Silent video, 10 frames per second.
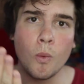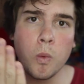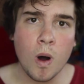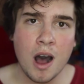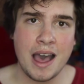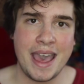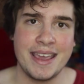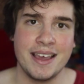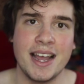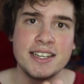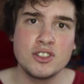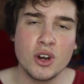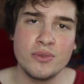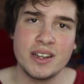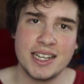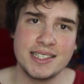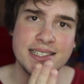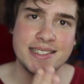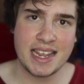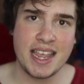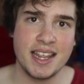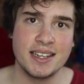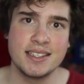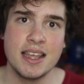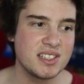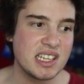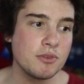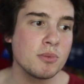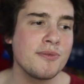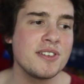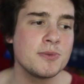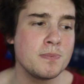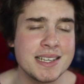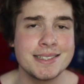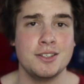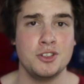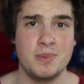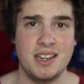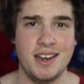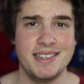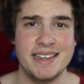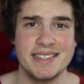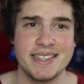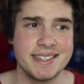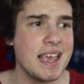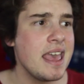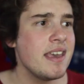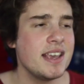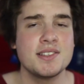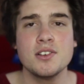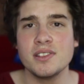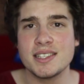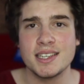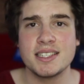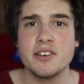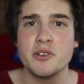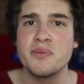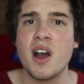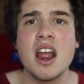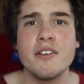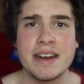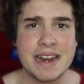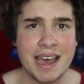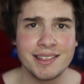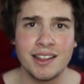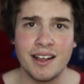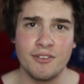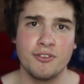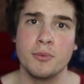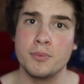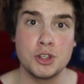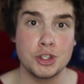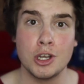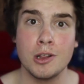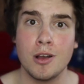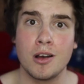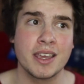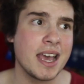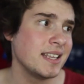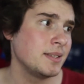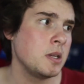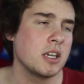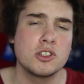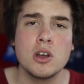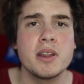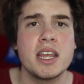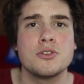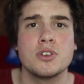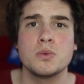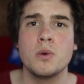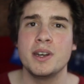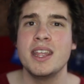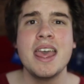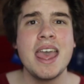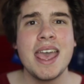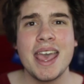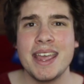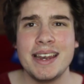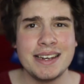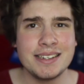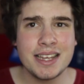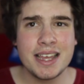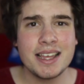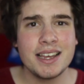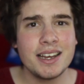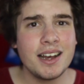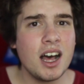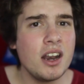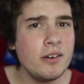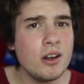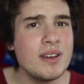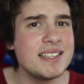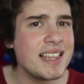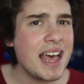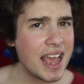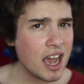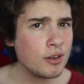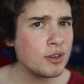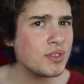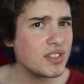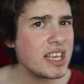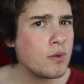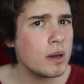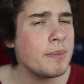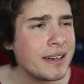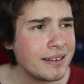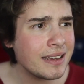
Why? I don't understand. Stephen Moffat is mixing too many ideas. He's got this idea of Irene Adler from Sherlock as being a dominatrix woman, and I don't know, is that how you see women?